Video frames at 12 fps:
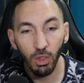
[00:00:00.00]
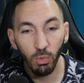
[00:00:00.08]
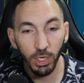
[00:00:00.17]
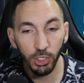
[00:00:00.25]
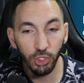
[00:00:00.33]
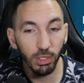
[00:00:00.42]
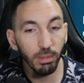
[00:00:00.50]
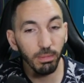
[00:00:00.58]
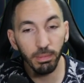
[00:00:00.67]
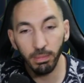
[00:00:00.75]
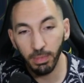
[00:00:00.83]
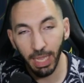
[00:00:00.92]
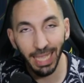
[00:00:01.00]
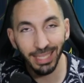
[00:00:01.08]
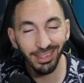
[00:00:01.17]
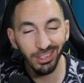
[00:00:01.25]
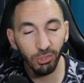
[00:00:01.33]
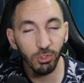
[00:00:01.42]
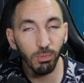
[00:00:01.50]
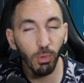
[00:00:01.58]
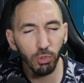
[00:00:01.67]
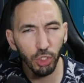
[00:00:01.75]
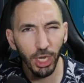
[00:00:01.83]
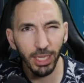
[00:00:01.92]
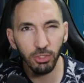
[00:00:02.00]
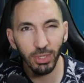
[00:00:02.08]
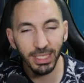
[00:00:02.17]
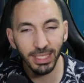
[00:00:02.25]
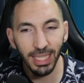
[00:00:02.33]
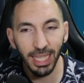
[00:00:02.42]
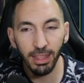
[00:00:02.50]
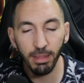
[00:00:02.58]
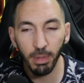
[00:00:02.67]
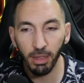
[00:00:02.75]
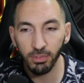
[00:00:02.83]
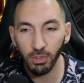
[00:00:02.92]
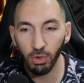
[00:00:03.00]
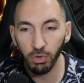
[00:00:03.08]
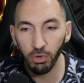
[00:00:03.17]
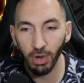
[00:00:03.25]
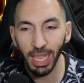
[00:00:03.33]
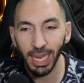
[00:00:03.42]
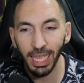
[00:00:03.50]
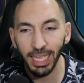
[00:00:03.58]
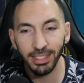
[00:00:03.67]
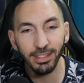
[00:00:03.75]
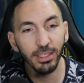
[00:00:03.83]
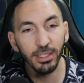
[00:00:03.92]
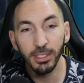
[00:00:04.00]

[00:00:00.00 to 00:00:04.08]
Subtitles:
which has the small chance to extend the buffs on your allies.